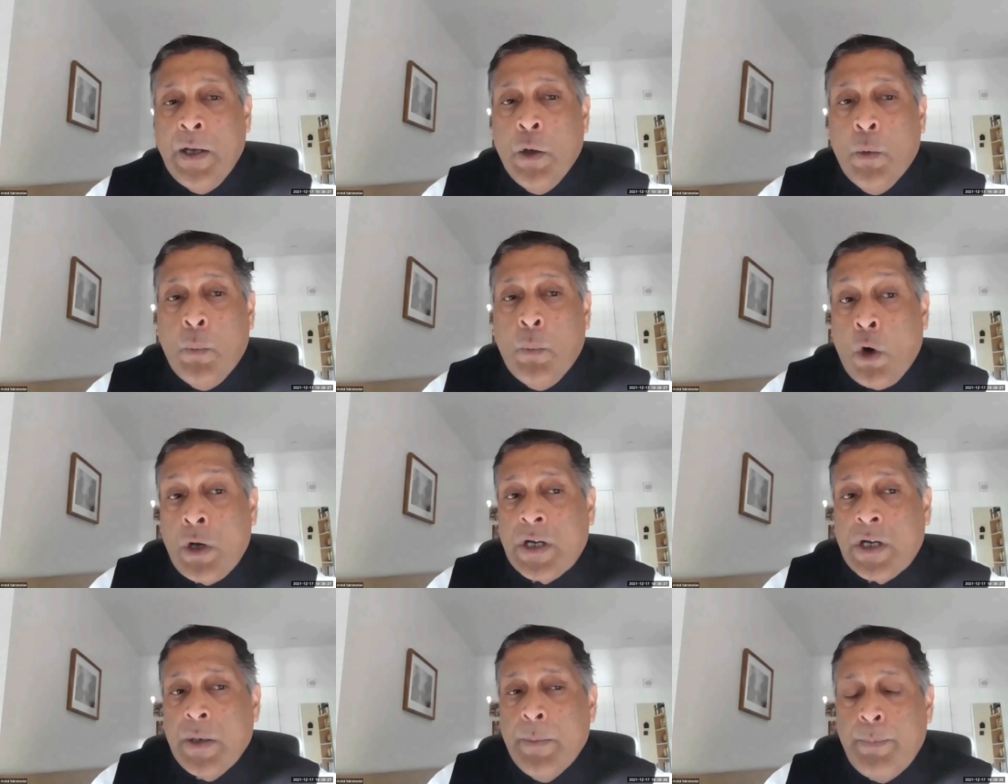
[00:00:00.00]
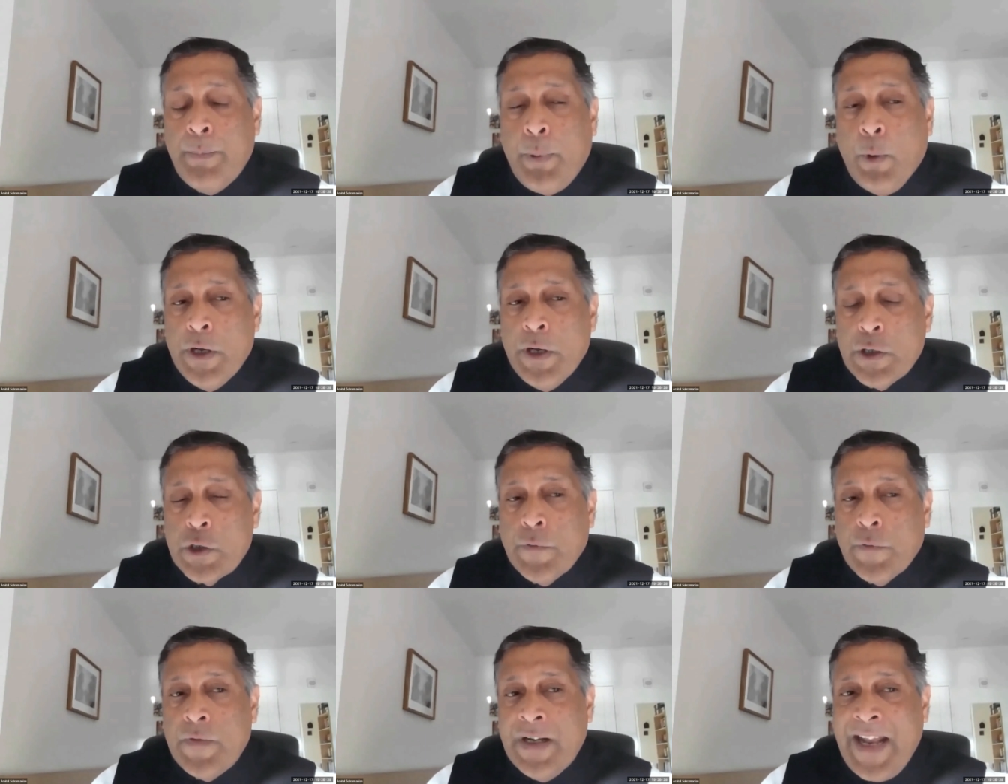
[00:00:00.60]
what
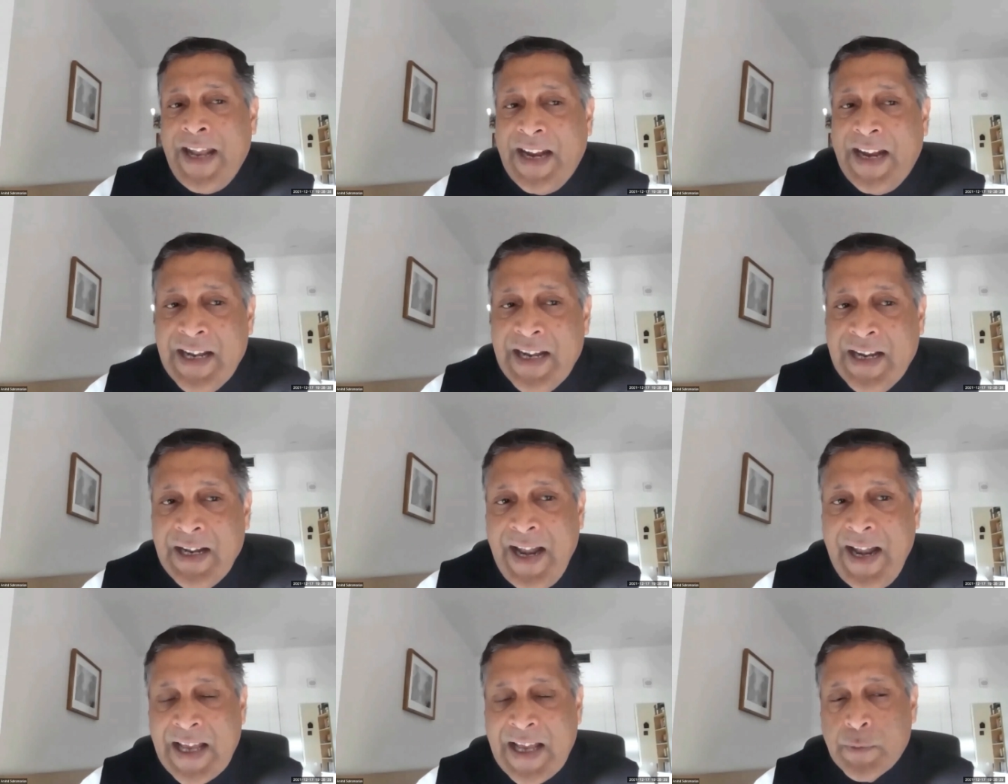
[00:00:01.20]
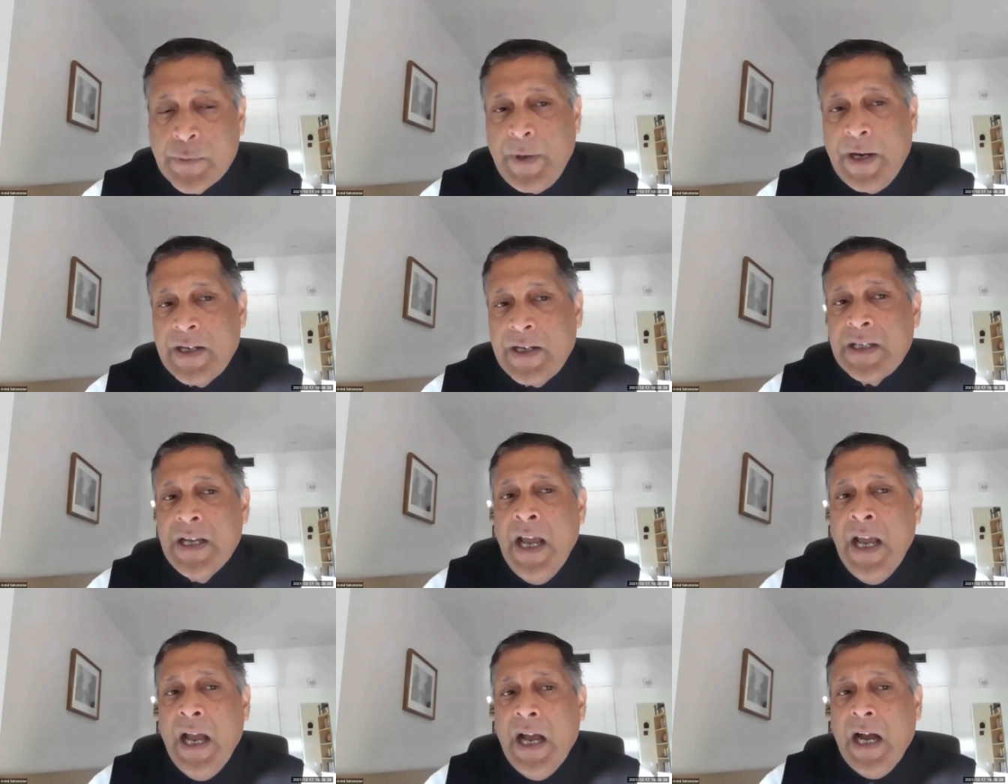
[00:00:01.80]
components of the technical
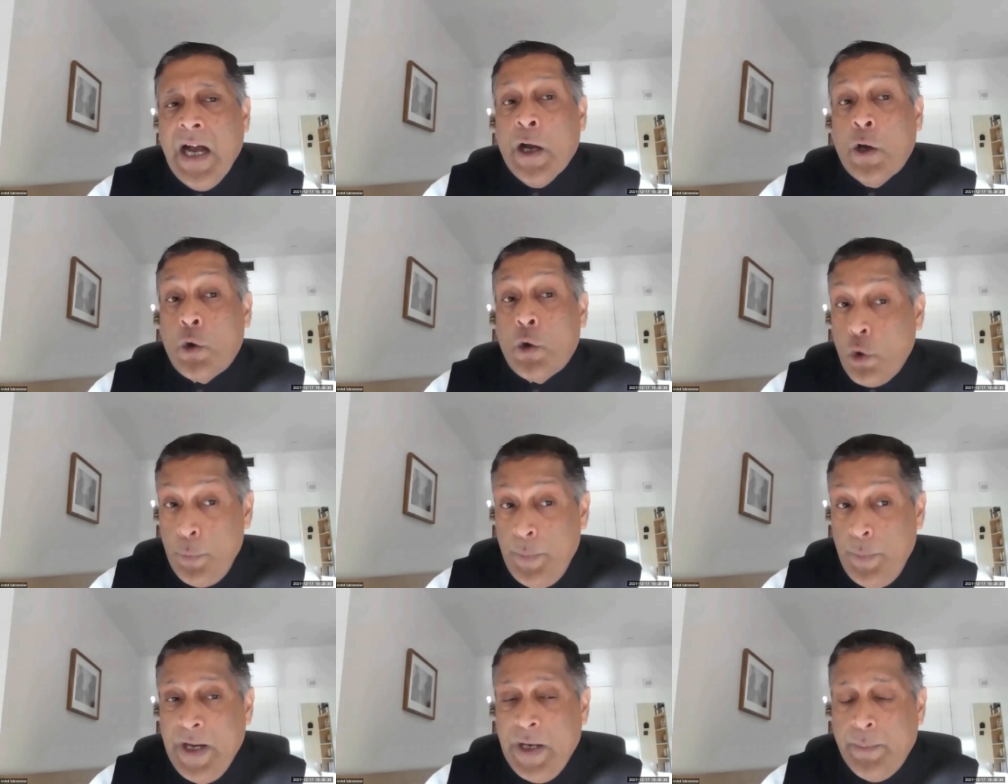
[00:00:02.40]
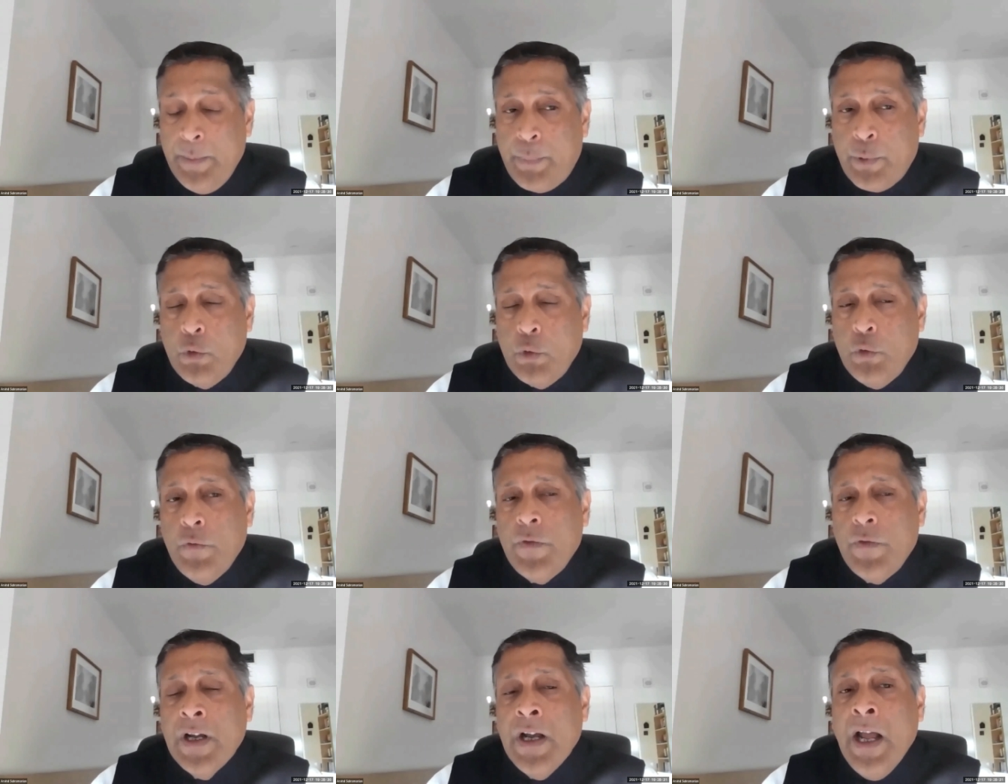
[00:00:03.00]
aspects could be
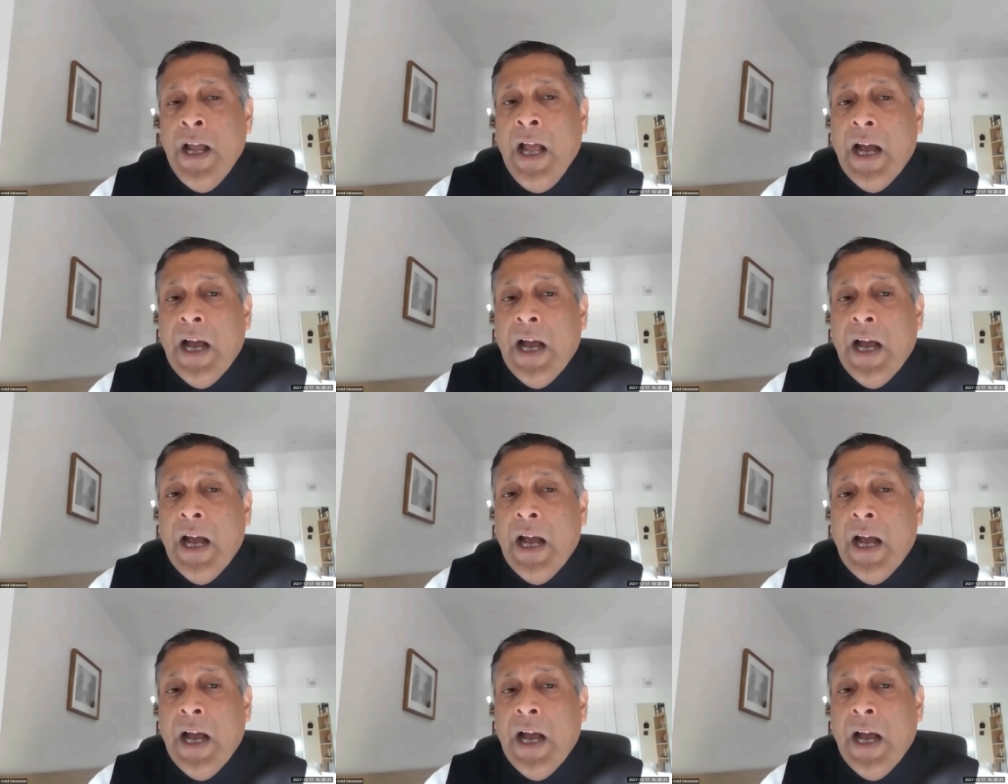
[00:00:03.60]
improved.